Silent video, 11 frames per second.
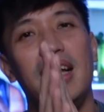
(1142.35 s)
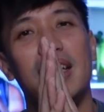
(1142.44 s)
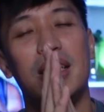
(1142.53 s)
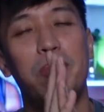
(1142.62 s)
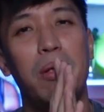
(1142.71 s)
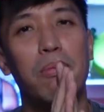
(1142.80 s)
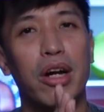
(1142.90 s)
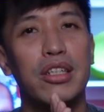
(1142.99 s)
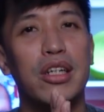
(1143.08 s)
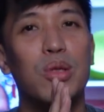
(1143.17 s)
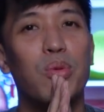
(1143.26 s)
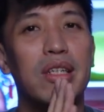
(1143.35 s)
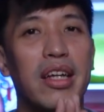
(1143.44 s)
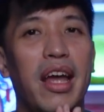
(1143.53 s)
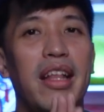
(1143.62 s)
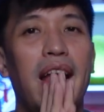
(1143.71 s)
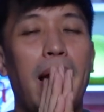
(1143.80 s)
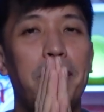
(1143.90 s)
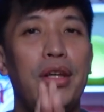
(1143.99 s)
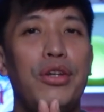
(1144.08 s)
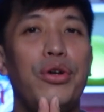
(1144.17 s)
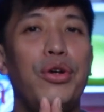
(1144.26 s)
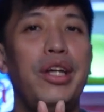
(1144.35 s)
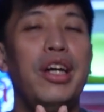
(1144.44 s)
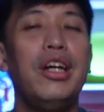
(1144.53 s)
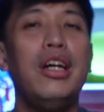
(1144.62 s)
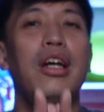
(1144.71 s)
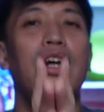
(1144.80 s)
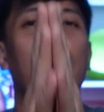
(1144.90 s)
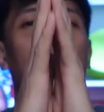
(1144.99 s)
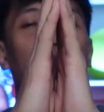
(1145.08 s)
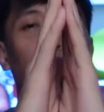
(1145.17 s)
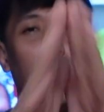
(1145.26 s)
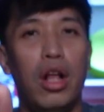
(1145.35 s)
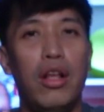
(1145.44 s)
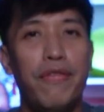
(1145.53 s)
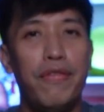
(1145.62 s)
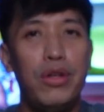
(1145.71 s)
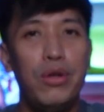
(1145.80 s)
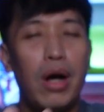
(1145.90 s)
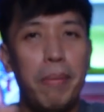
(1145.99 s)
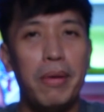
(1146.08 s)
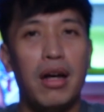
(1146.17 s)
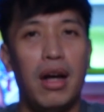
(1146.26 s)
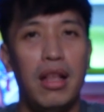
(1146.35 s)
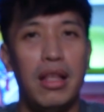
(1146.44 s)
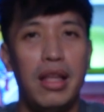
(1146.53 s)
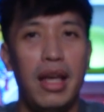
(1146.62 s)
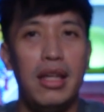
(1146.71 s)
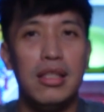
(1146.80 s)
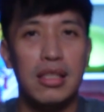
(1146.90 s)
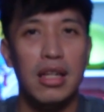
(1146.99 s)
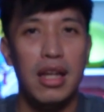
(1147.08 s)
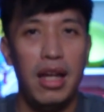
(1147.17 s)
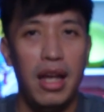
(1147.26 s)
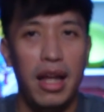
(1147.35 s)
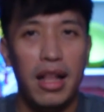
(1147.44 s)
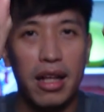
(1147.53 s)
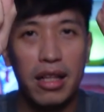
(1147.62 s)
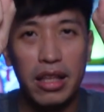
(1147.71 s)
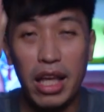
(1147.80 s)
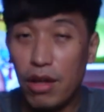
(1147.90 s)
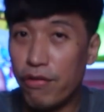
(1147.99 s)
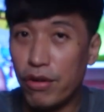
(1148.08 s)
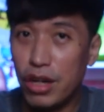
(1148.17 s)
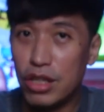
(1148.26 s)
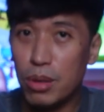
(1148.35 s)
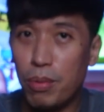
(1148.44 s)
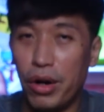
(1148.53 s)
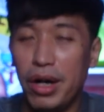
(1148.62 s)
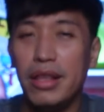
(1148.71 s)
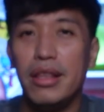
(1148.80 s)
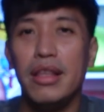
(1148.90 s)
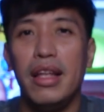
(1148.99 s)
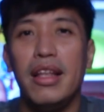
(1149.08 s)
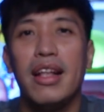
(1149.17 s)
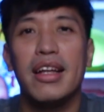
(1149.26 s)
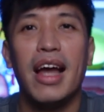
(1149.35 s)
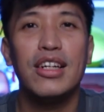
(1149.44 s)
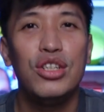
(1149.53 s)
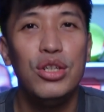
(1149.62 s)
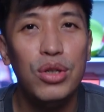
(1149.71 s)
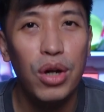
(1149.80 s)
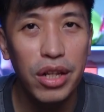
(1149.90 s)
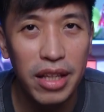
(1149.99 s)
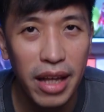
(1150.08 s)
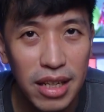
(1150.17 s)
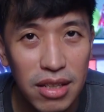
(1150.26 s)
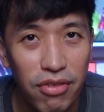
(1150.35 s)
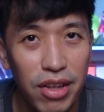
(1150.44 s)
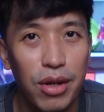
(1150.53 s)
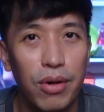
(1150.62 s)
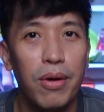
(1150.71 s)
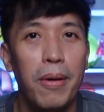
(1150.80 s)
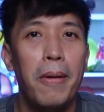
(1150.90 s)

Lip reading: This has been MARKCHES. Once again, Happy New Year to all of you. Happy holidays. Thank you for your support, and I'll catch you on the next video.